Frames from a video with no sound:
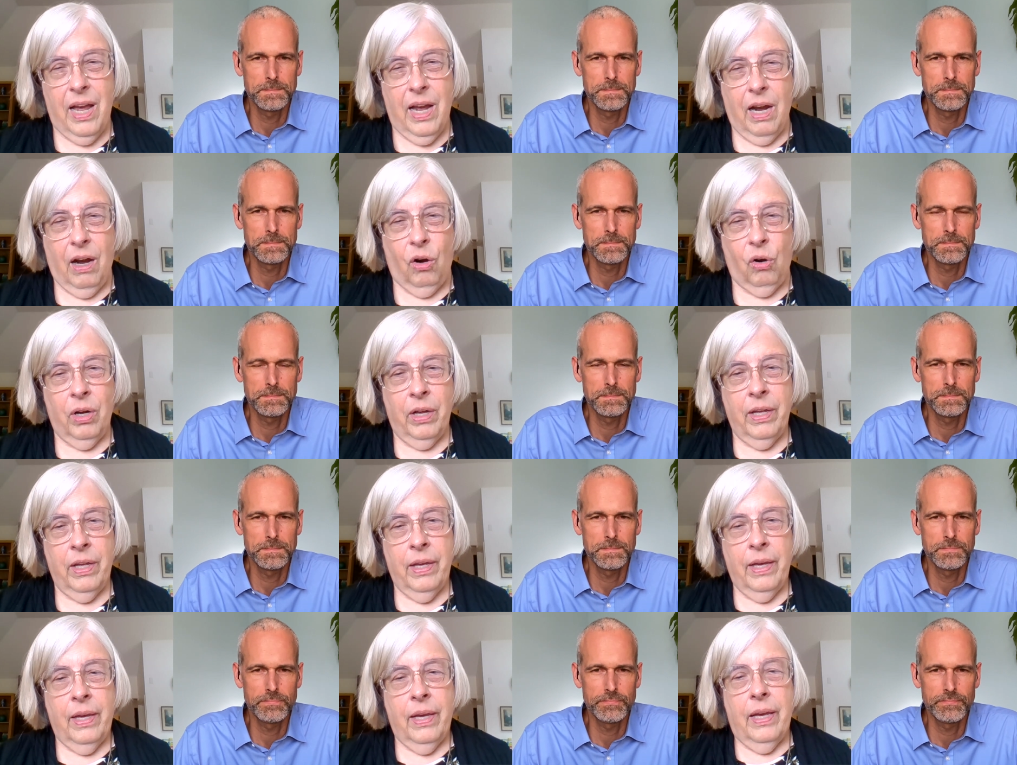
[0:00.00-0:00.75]

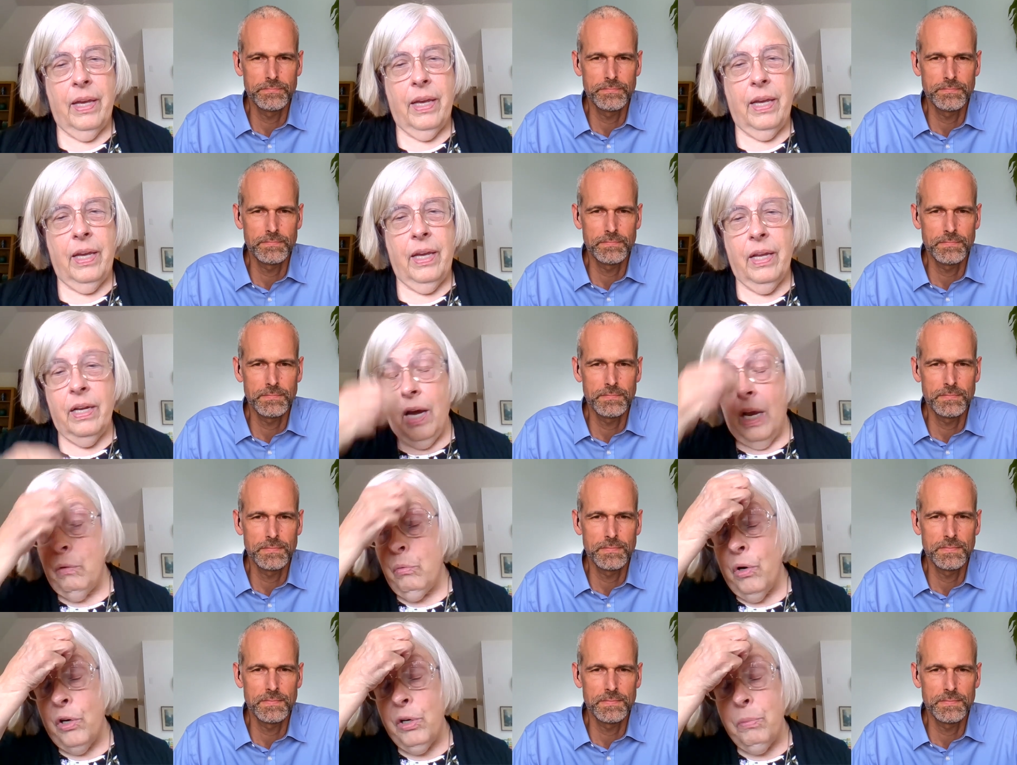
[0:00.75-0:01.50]
Speaker 1: now.
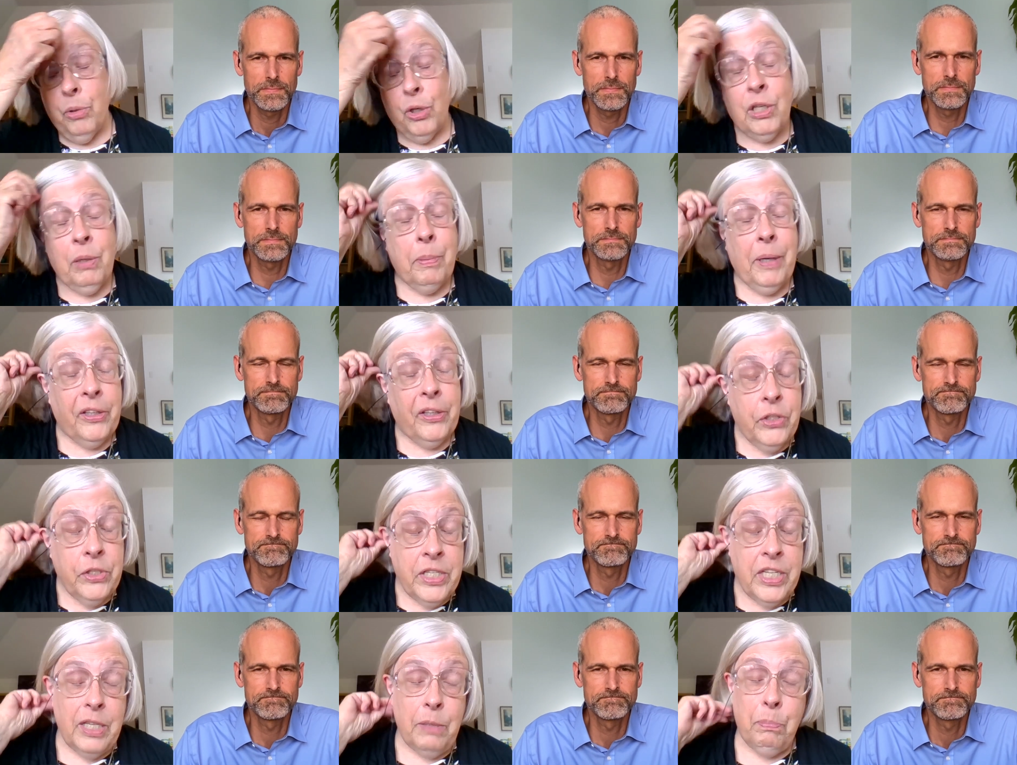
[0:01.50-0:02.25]
And I wrote mm-hmm. a book
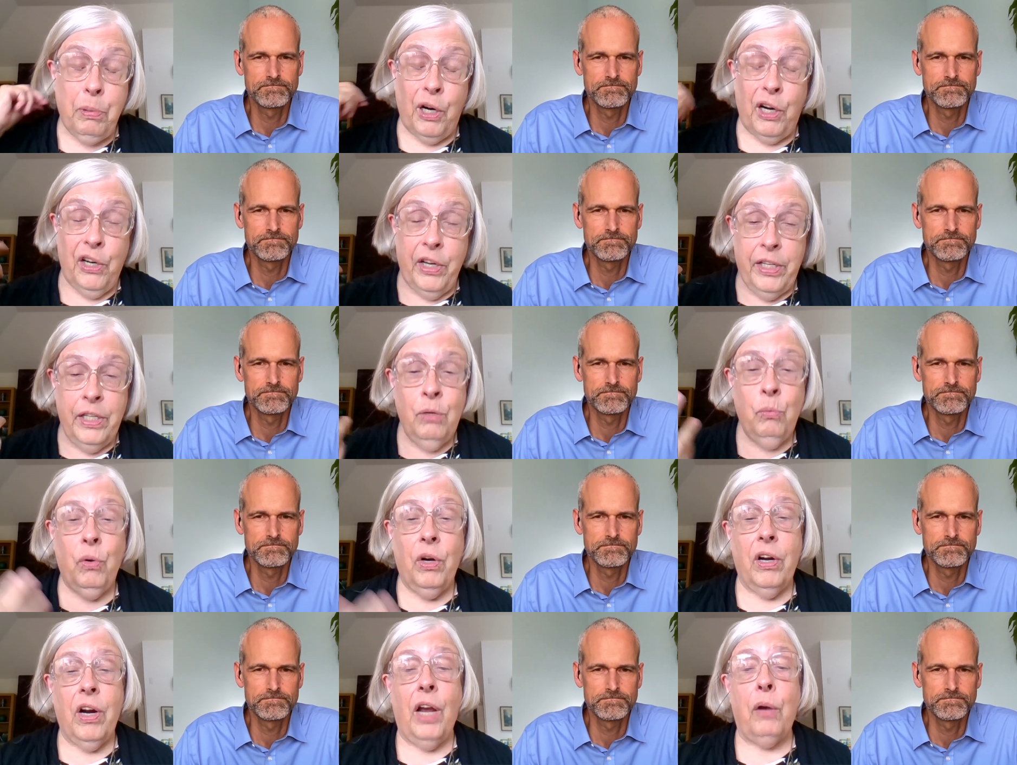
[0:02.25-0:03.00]
about the Tea
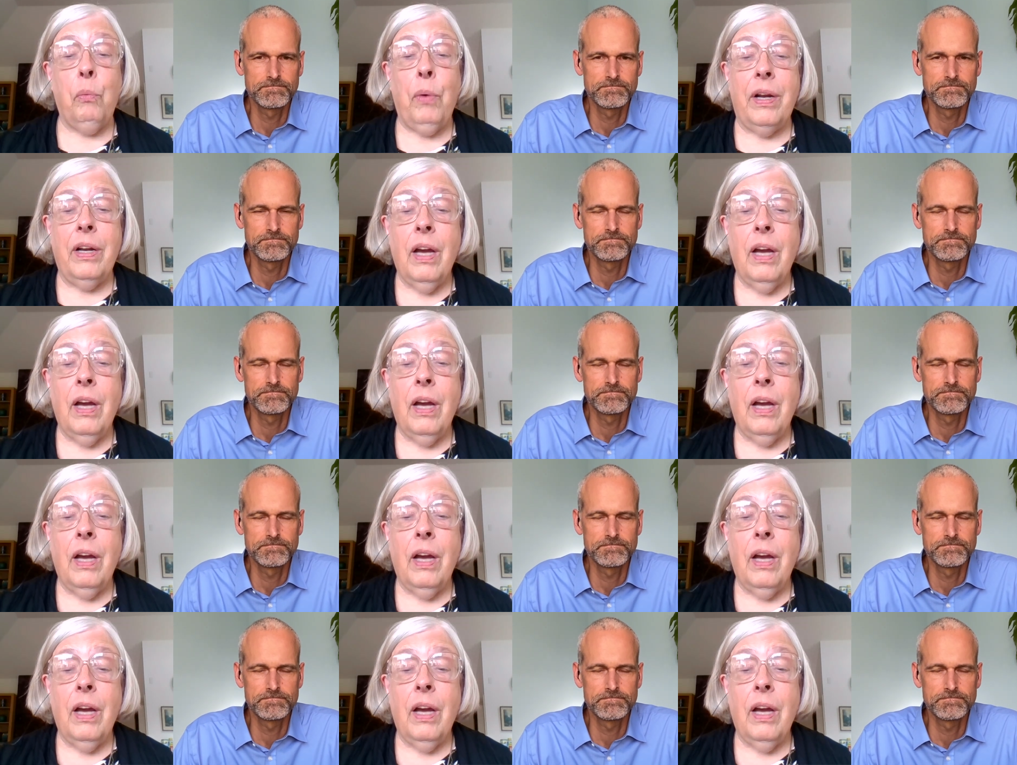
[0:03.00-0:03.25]
Party where I